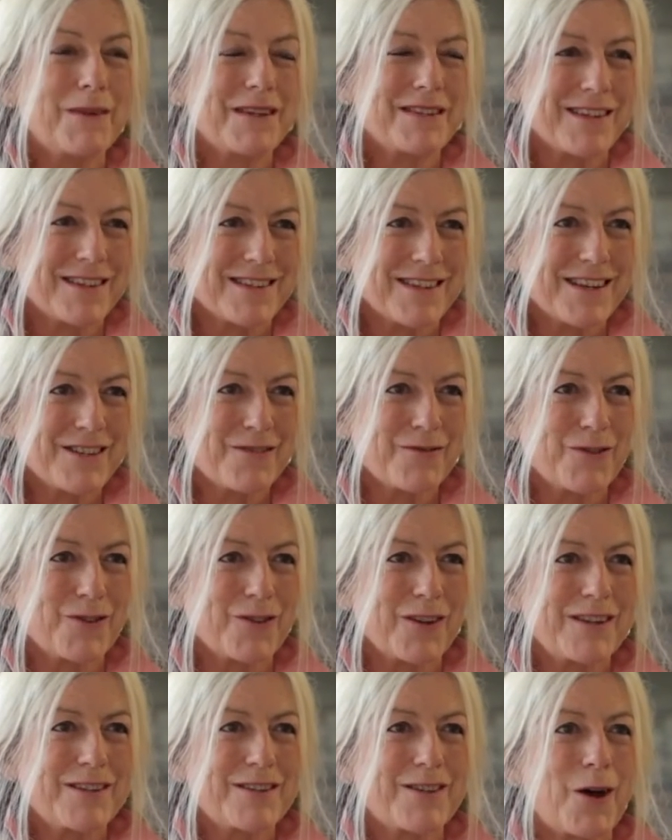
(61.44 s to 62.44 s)
be
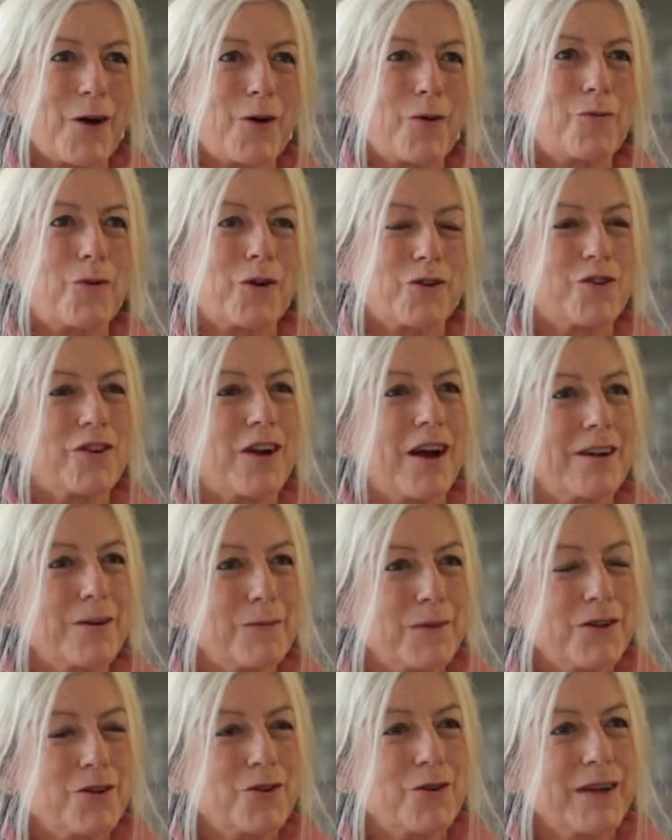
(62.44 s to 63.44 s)
successful. And so what you're going to
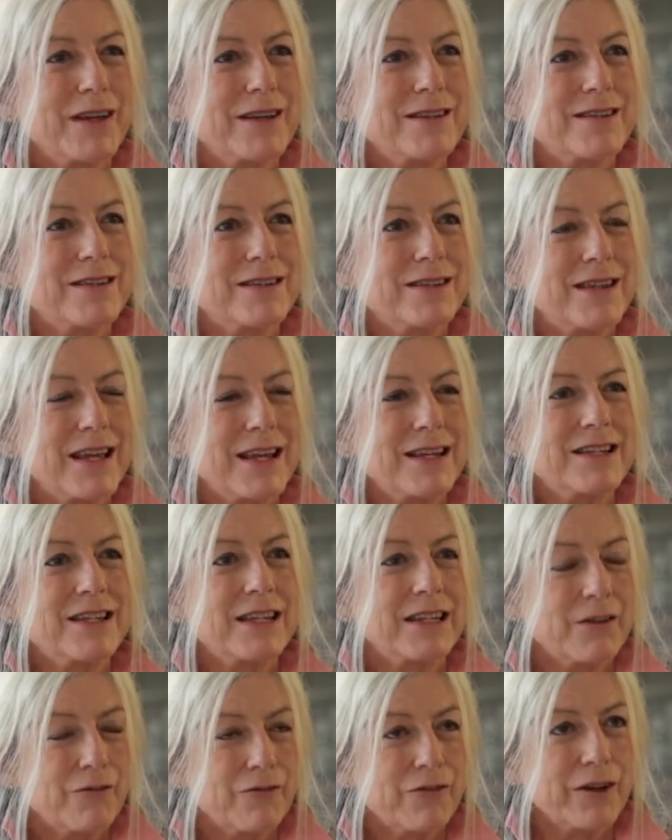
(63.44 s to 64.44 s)
be doing is then
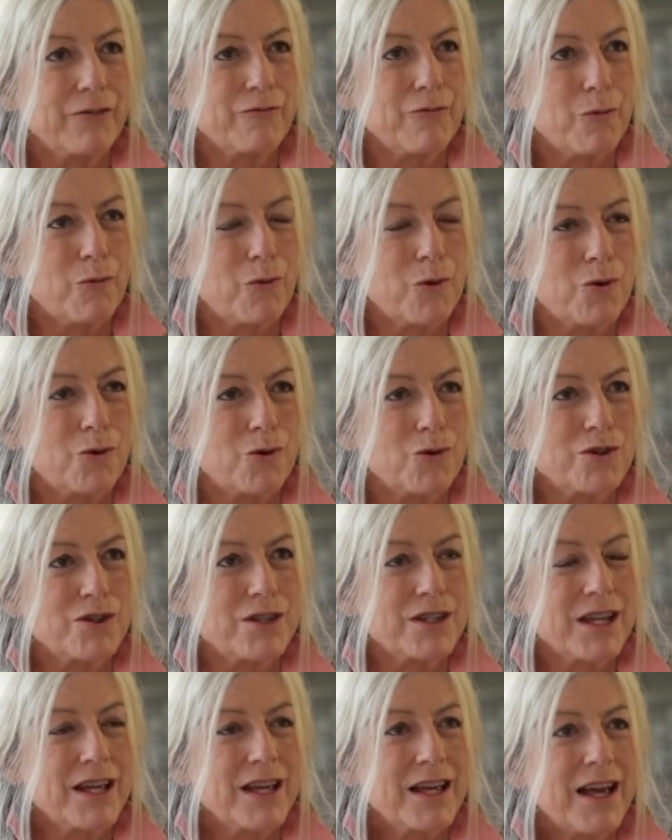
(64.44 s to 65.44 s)
delivering
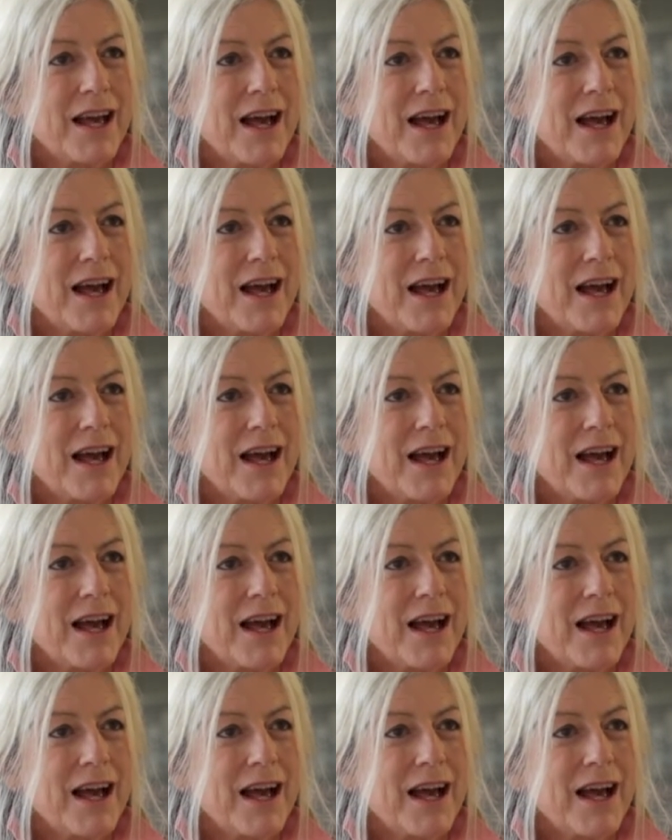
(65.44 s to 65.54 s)
rewards